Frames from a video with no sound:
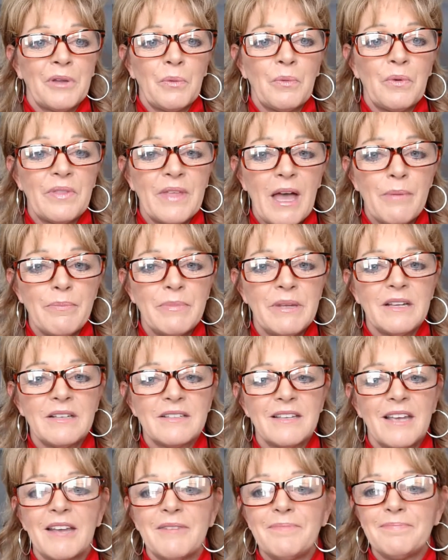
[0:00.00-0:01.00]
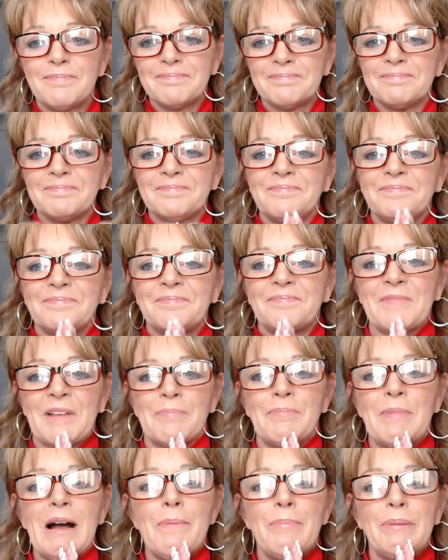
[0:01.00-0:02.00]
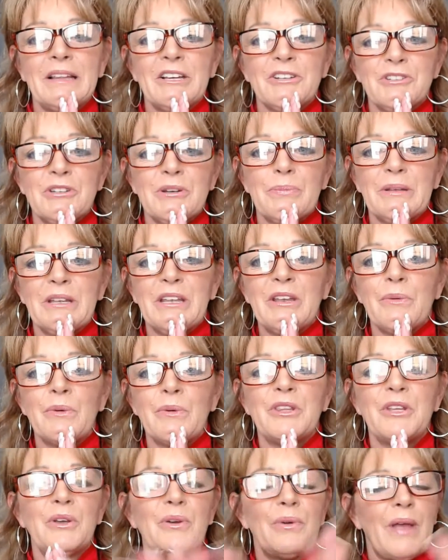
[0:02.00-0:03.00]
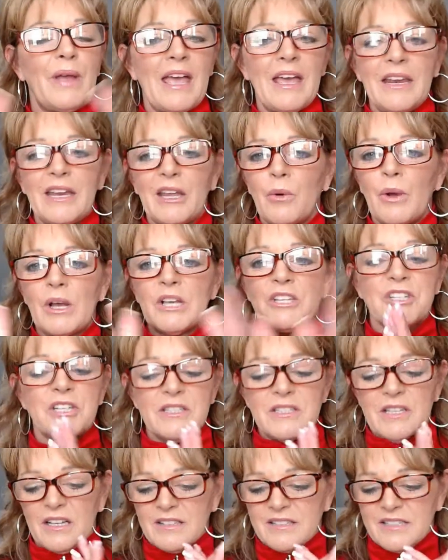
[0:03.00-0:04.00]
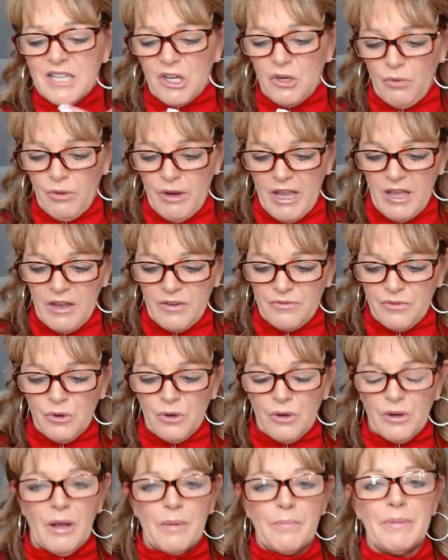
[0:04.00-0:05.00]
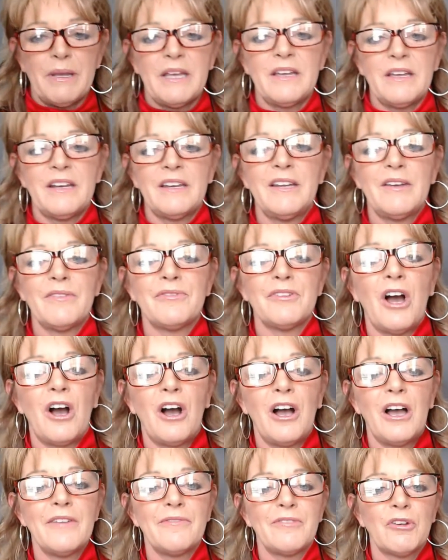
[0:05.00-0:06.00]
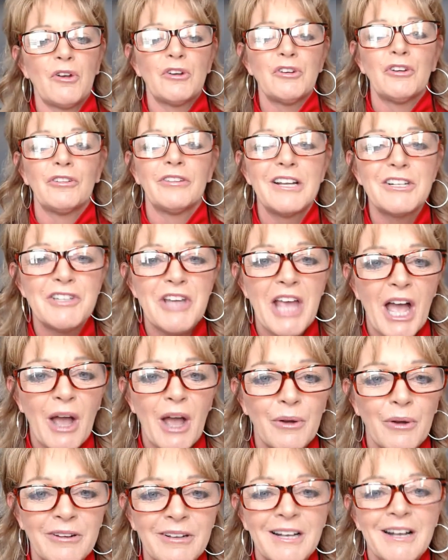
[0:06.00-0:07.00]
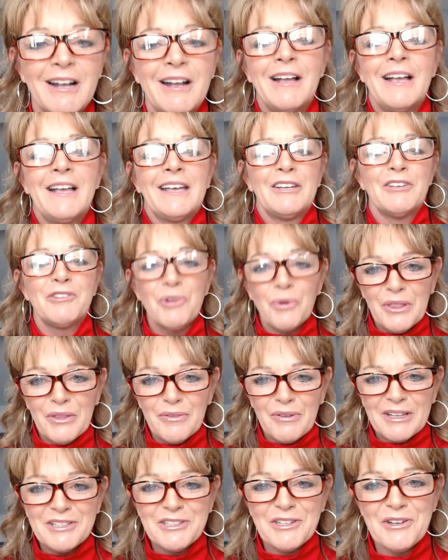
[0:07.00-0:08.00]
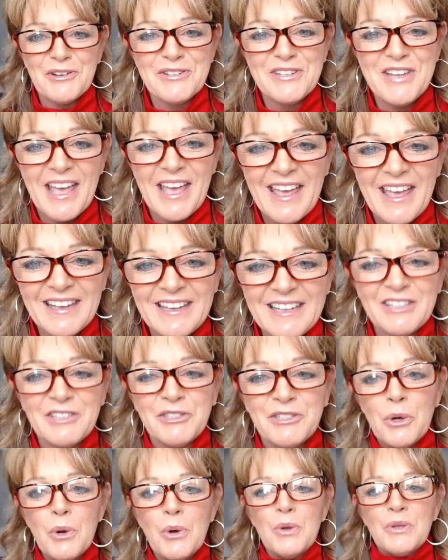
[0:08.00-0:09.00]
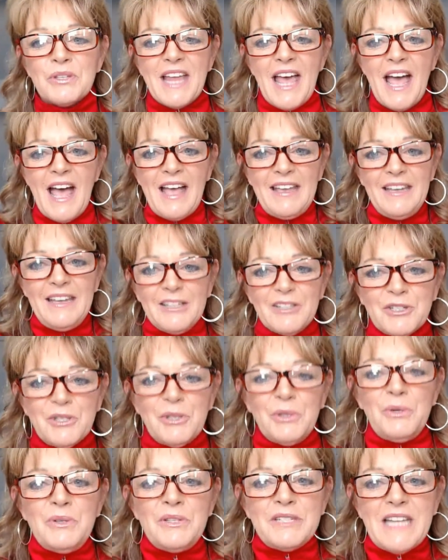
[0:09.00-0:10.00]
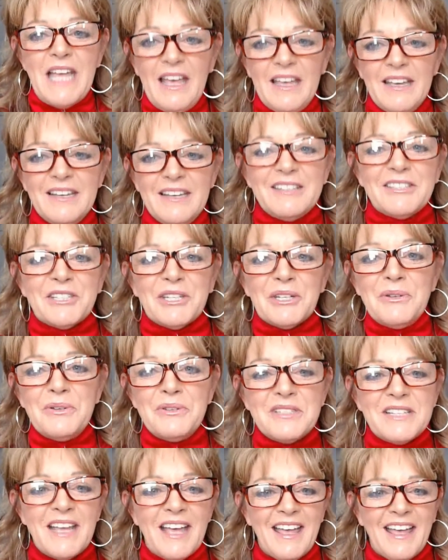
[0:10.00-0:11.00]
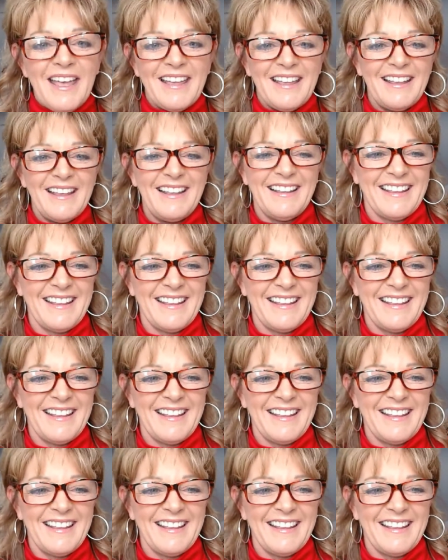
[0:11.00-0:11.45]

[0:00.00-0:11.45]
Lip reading: with that being said, my pleasure to be here with you. Any questions, I'll stick around for a bit. And if not, if you're on your lunch hour, enjoy the rest of your day. It's Tuesday, it's Tuesday, it's Tuesday.